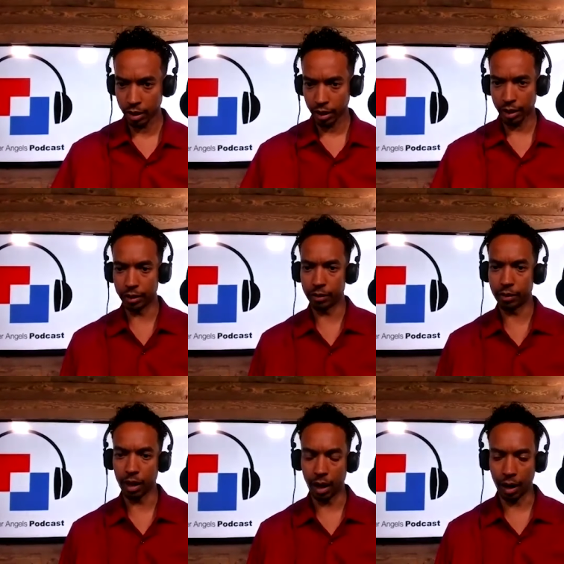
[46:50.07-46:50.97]
in
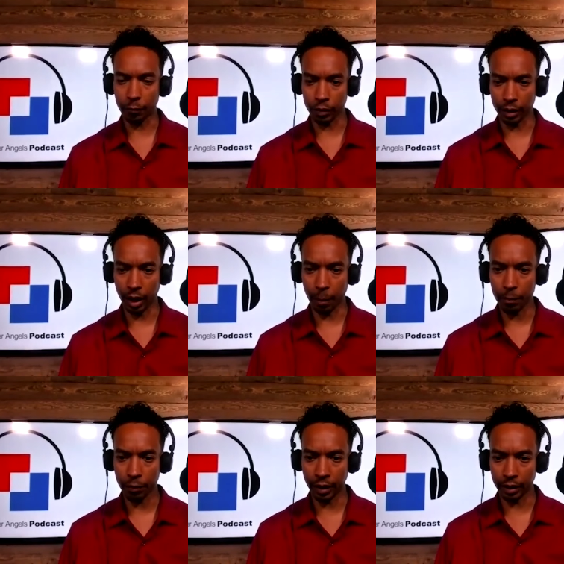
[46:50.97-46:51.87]
offering up
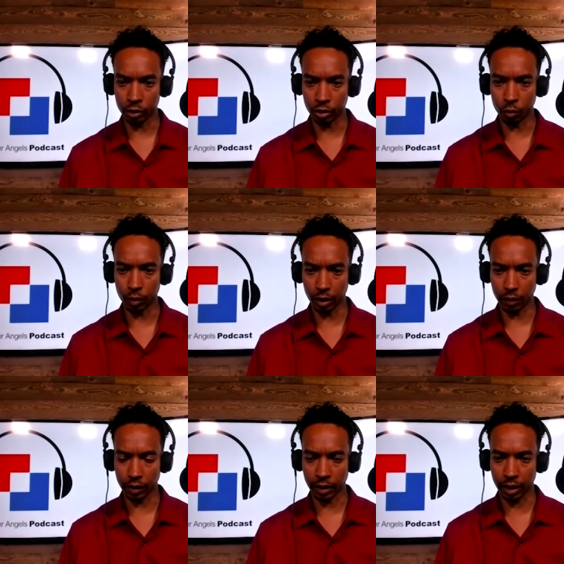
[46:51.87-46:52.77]
that goodwill in
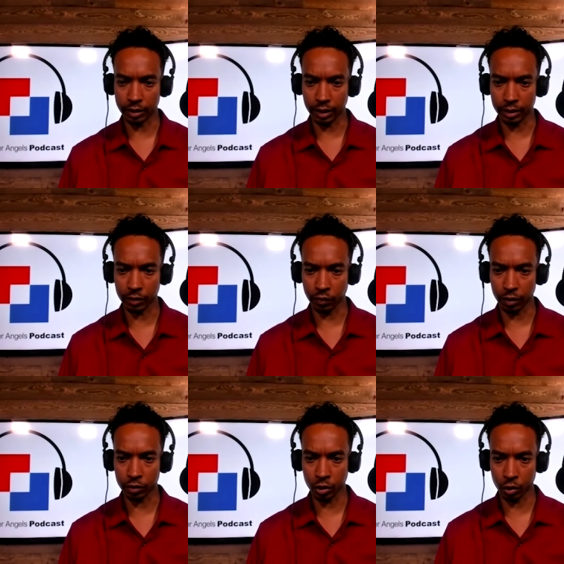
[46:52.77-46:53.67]
the context of our
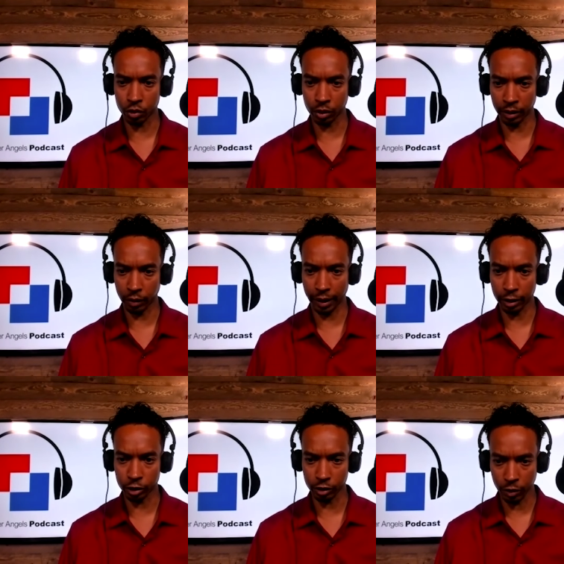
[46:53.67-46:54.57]
social
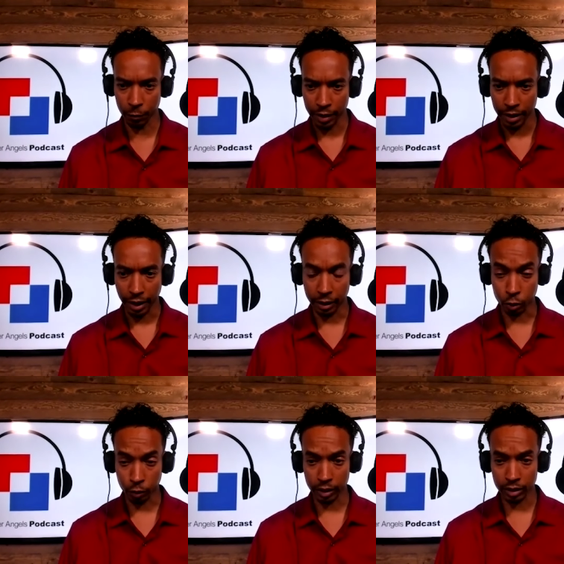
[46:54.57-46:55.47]
interactions, it
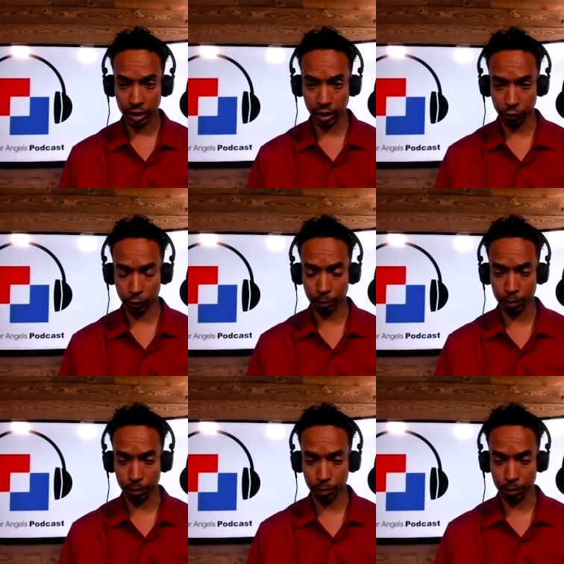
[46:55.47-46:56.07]
creates the other